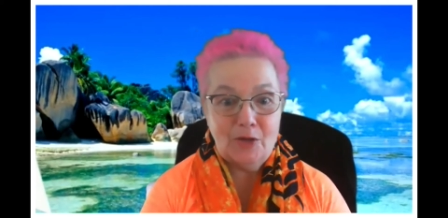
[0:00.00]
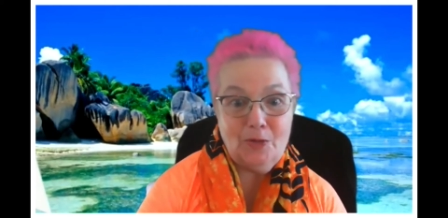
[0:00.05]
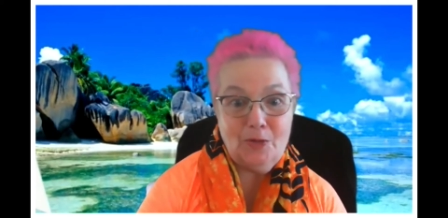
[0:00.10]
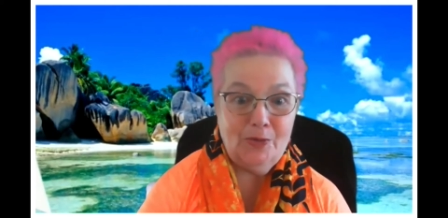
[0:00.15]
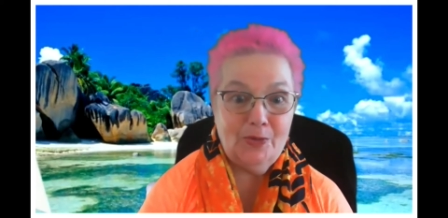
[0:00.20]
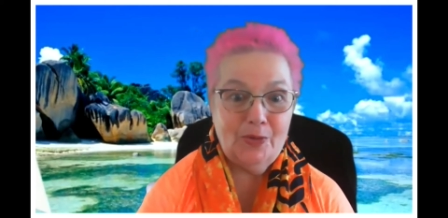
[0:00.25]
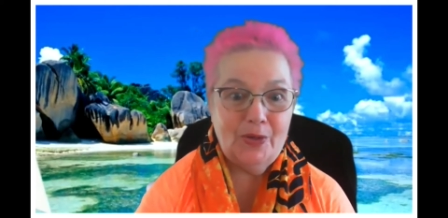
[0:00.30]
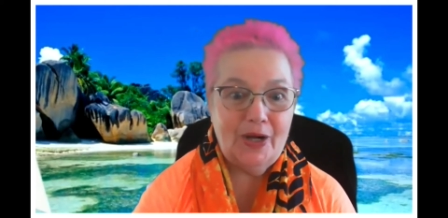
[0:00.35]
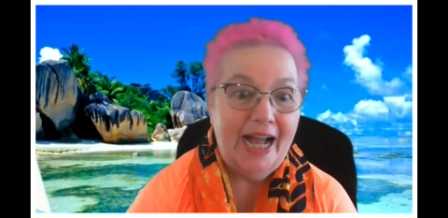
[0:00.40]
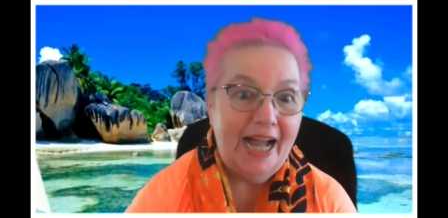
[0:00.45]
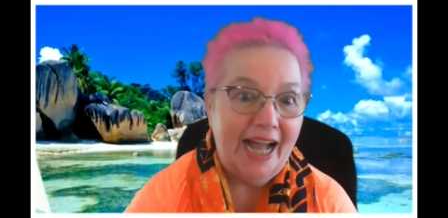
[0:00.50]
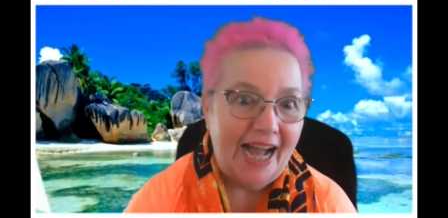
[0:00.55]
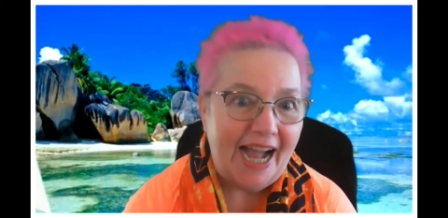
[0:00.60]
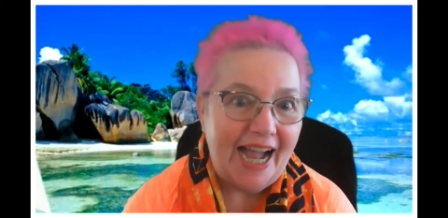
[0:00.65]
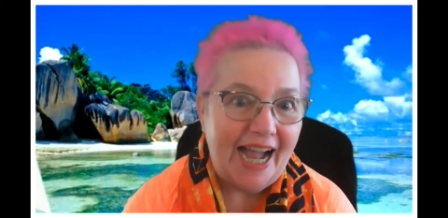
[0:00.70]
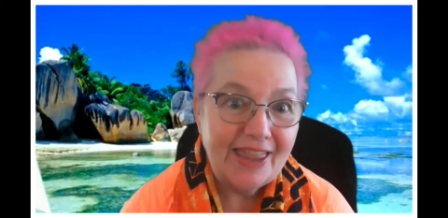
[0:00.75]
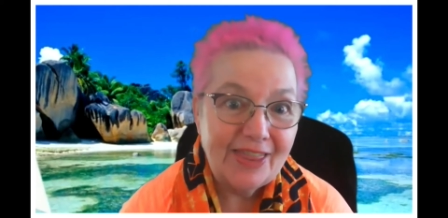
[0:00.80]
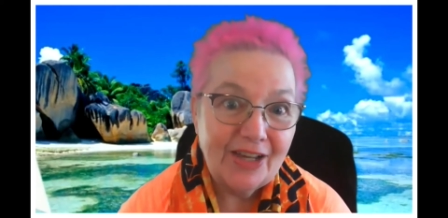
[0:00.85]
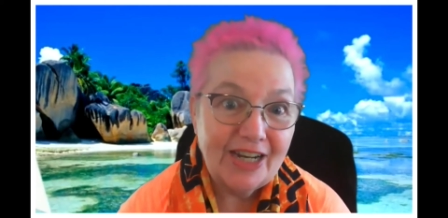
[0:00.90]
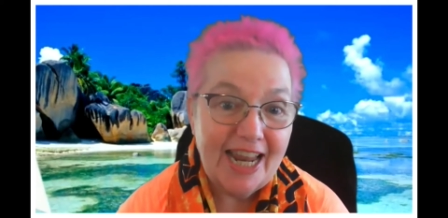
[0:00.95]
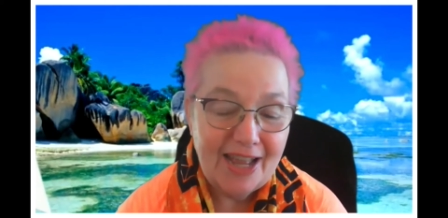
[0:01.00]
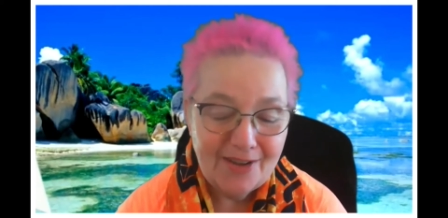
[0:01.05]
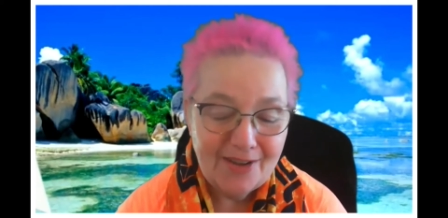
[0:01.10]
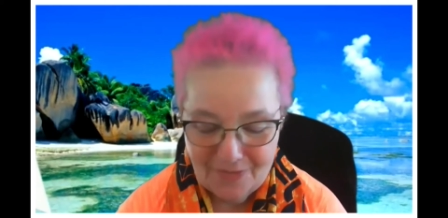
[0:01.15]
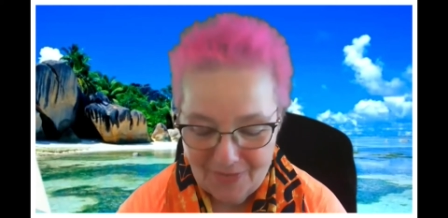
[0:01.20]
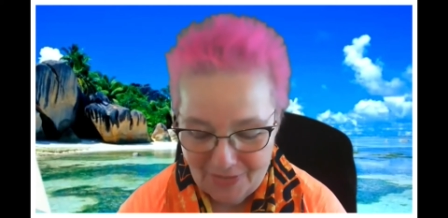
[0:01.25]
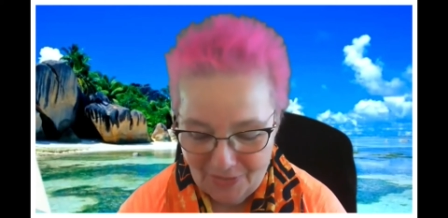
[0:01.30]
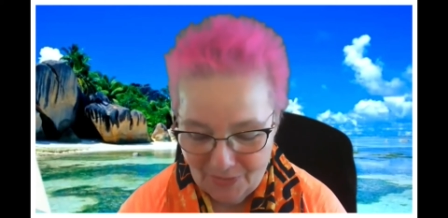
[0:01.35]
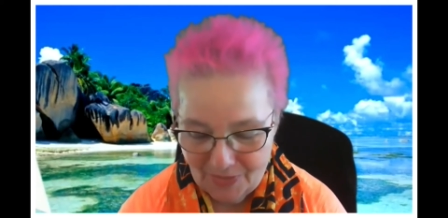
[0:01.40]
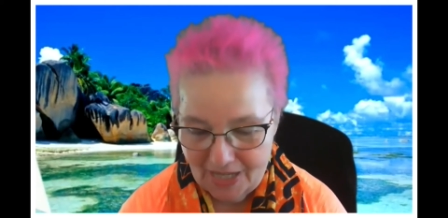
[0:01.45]
Oh, I thought I would have
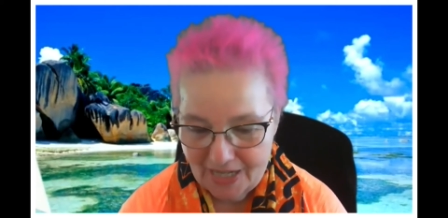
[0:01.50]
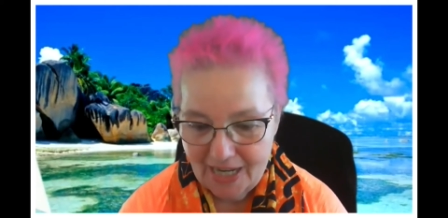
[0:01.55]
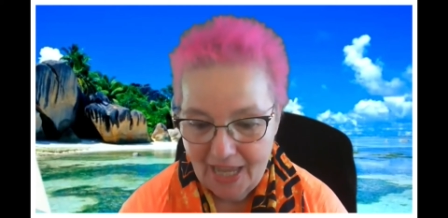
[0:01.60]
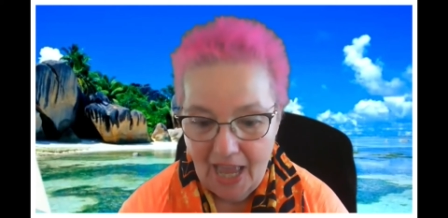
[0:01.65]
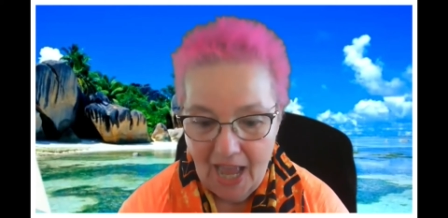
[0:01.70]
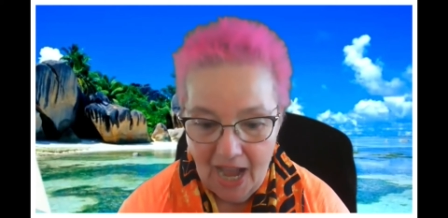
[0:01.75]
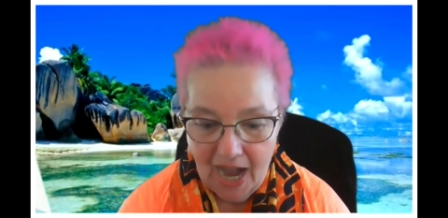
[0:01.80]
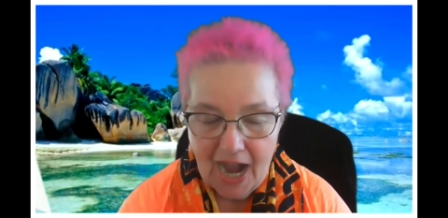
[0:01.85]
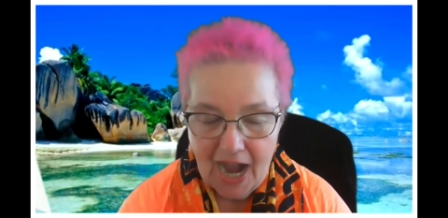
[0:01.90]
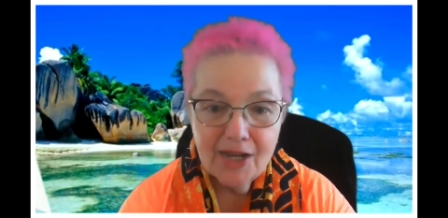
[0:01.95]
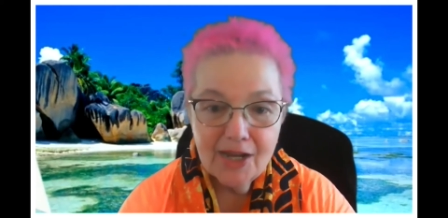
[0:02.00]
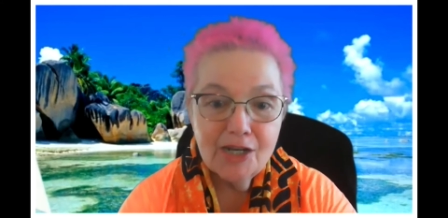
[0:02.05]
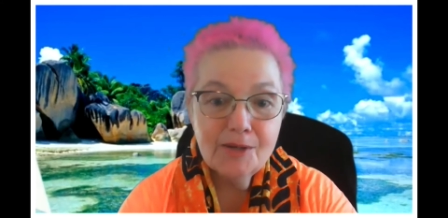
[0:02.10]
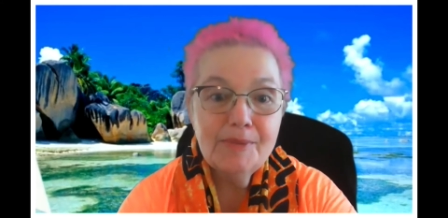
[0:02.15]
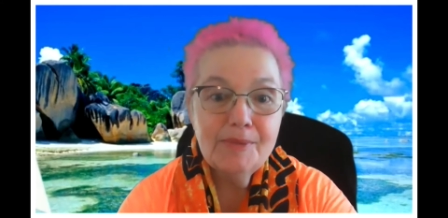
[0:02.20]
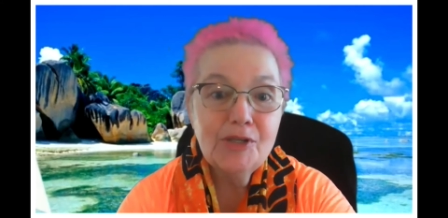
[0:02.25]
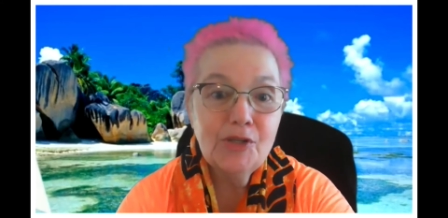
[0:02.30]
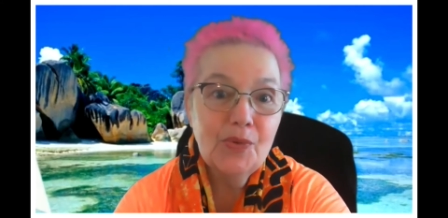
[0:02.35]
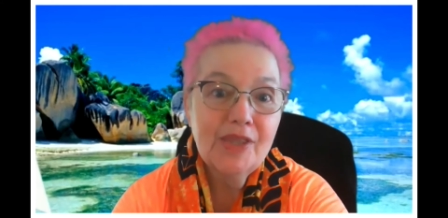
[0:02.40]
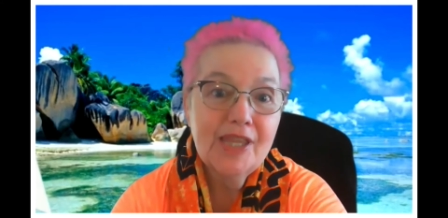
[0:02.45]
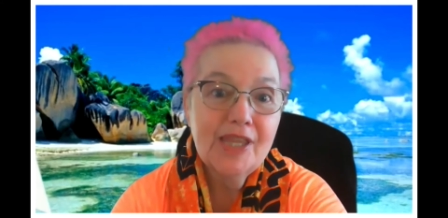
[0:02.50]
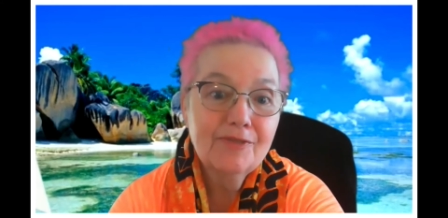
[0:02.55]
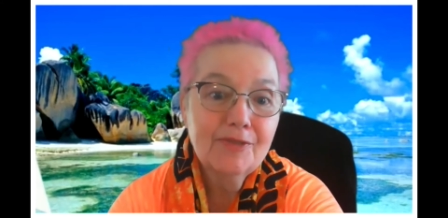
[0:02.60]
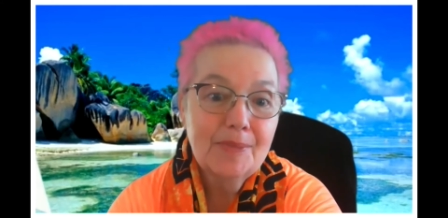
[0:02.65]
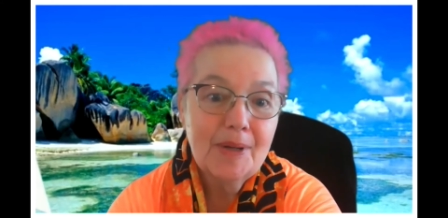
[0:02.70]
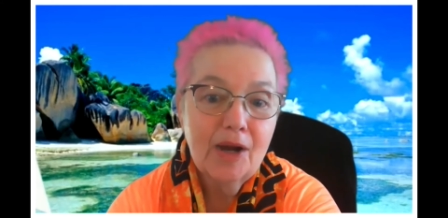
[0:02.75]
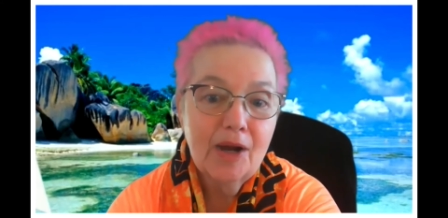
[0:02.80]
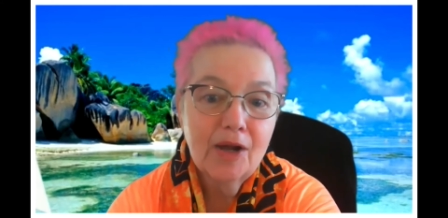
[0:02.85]
fun do that. I'm going to be doing that from now.